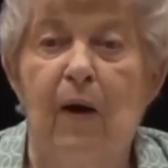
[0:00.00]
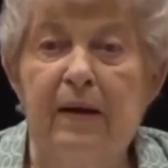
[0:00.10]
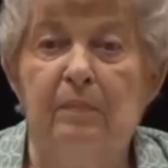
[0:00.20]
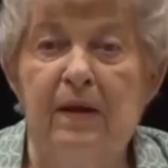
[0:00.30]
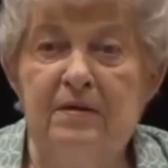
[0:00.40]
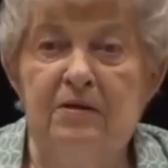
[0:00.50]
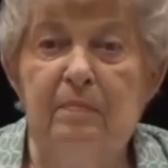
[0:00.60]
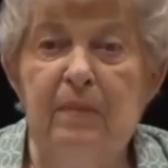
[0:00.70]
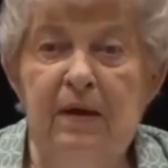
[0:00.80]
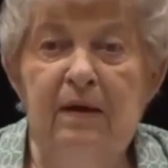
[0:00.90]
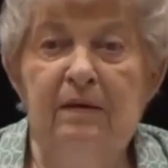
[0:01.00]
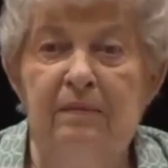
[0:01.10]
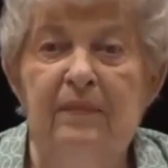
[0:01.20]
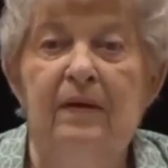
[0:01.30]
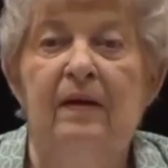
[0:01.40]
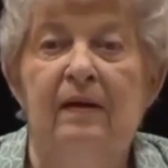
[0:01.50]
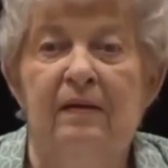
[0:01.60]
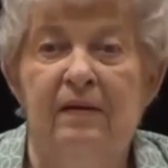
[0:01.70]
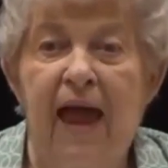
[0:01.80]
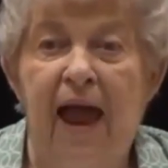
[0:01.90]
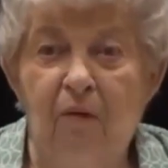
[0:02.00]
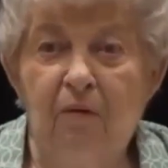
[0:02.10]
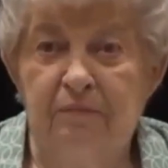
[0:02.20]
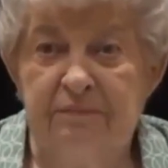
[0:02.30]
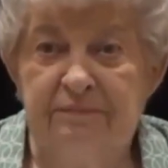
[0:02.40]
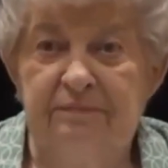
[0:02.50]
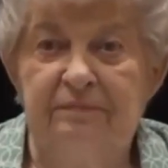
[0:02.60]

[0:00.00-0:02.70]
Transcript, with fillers: right place to be now.